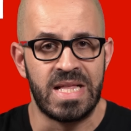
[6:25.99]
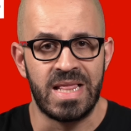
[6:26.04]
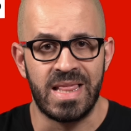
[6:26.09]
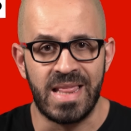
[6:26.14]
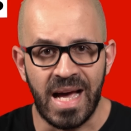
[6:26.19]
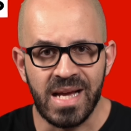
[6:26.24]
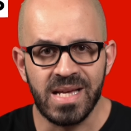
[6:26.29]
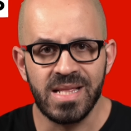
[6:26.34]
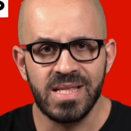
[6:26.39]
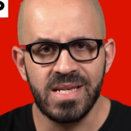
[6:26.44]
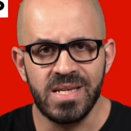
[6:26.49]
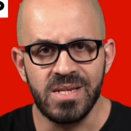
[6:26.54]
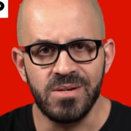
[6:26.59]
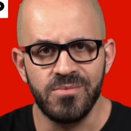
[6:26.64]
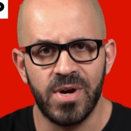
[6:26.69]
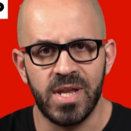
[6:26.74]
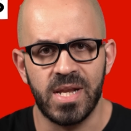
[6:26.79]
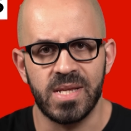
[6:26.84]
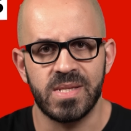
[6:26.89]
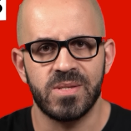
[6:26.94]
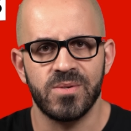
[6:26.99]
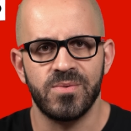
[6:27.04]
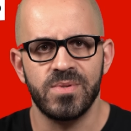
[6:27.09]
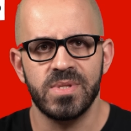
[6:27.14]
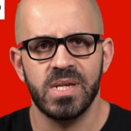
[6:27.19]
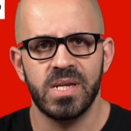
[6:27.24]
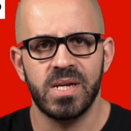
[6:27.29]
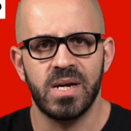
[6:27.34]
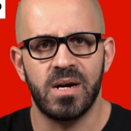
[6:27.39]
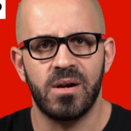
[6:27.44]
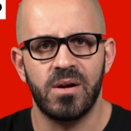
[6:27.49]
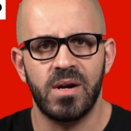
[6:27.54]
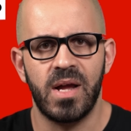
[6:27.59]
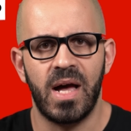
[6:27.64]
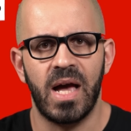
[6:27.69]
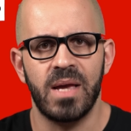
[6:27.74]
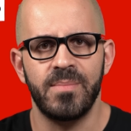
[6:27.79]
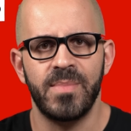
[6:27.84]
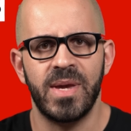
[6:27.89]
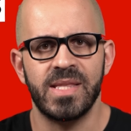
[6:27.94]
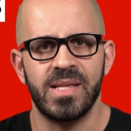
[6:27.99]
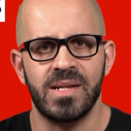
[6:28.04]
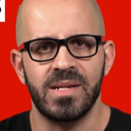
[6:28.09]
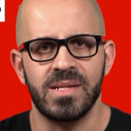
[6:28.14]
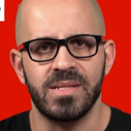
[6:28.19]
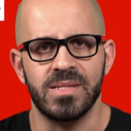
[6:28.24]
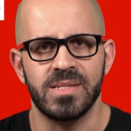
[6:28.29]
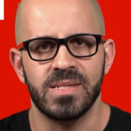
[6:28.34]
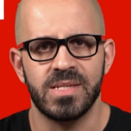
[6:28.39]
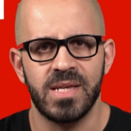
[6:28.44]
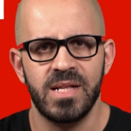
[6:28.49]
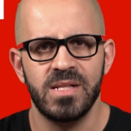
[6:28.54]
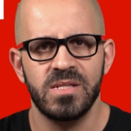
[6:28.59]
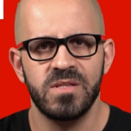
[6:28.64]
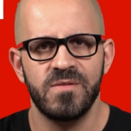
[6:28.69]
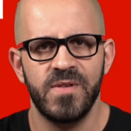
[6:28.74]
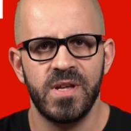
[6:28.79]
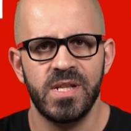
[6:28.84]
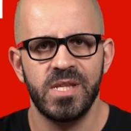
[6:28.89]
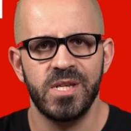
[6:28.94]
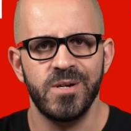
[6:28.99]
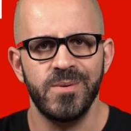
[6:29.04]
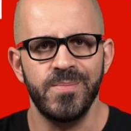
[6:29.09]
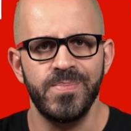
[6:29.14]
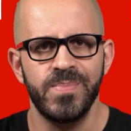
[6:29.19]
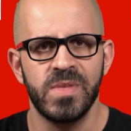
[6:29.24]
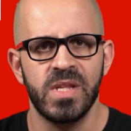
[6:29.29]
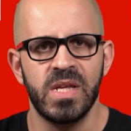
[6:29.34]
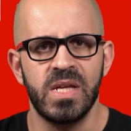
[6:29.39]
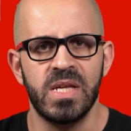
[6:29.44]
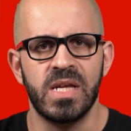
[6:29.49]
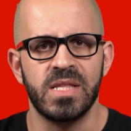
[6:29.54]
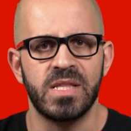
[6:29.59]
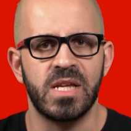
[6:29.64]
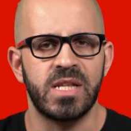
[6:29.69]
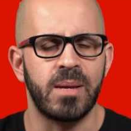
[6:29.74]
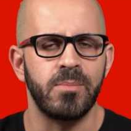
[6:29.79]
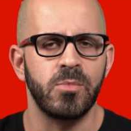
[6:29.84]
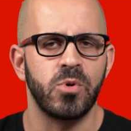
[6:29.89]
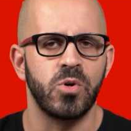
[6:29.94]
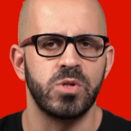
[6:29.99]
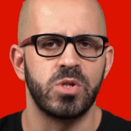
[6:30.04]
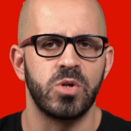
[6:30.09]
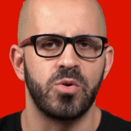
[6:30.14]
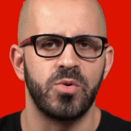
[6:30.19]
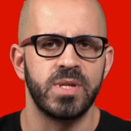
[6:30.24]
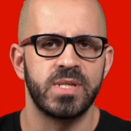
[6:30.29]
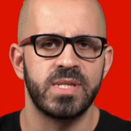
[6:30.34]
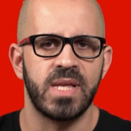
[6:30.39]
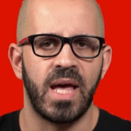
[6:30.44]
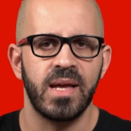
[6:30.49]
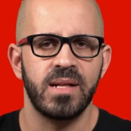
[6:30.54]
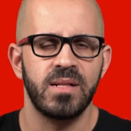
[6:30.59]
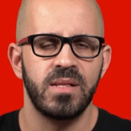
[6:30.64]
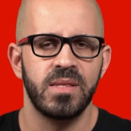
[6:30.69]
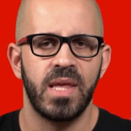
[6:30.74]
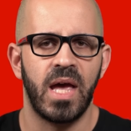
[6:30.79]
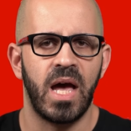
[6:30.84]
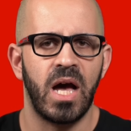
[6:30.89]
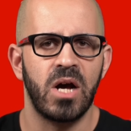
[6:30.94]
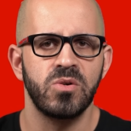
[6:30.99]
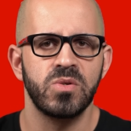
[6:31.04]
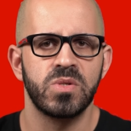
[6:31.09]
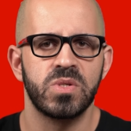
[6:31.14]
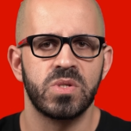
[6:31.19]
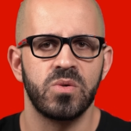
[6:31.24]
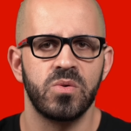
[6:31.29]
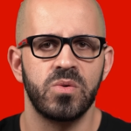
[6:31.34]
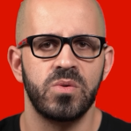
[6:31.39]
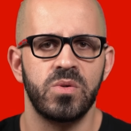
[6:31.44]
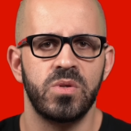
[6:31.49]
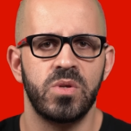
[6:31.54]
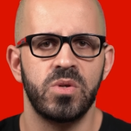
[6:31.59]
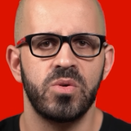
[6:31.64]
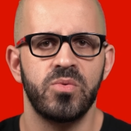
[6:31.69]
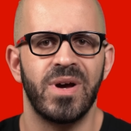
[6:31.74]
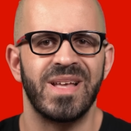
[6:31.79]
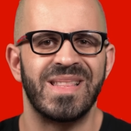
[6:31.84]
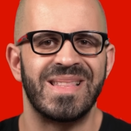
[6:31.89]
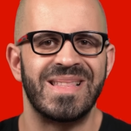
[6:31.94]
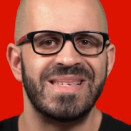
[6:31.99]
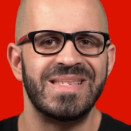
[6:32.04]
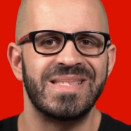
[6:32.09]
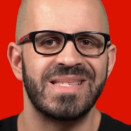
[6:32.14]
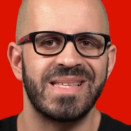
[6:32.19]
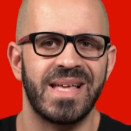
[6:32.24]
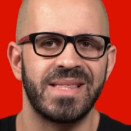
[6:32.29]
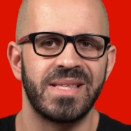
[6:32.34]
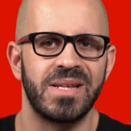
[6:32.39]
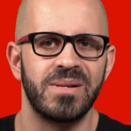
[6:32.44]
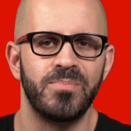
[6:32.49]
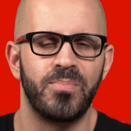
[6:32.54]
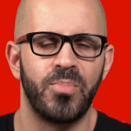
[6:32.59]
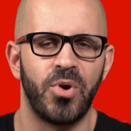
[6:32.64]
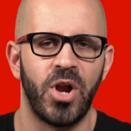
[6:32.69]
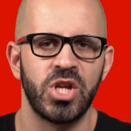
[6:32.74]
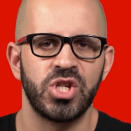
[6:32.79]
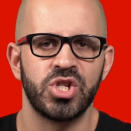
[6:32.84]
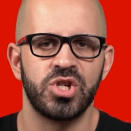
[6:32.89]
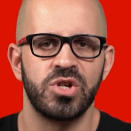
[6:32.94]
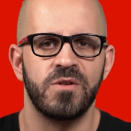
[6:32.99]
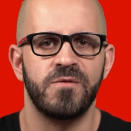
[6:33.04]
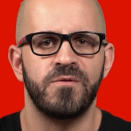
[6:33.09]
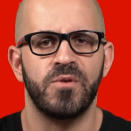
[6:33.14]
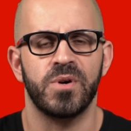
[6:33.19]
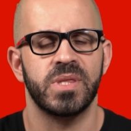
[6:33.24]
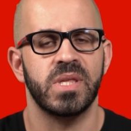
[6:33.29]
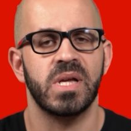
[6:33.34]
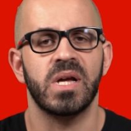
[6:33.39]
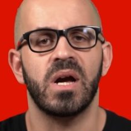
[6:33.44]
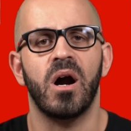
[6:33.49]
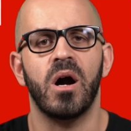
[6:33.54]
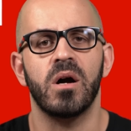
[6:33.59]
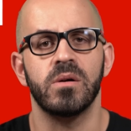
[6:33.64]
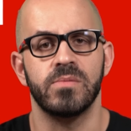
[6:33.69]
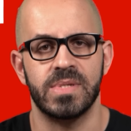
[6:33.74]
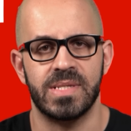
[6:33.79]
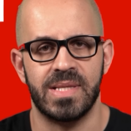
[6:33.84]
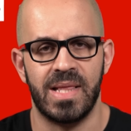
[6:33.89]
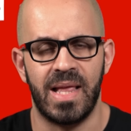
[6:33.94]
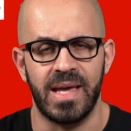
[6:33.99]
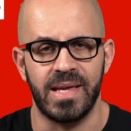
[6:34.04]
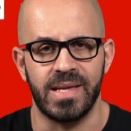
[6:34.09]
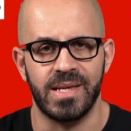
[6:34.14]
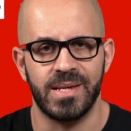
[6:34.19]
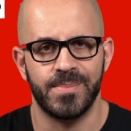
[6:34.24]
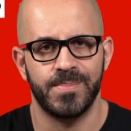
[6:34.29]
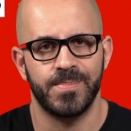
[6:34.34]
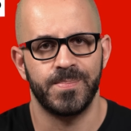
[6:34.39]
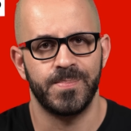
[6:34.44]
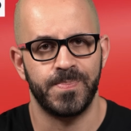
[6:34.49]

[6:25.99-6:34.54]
Luckily, when I sold the car, I made a little sales video that I'm going to recycle now, so you at least get an impression of what the car was like.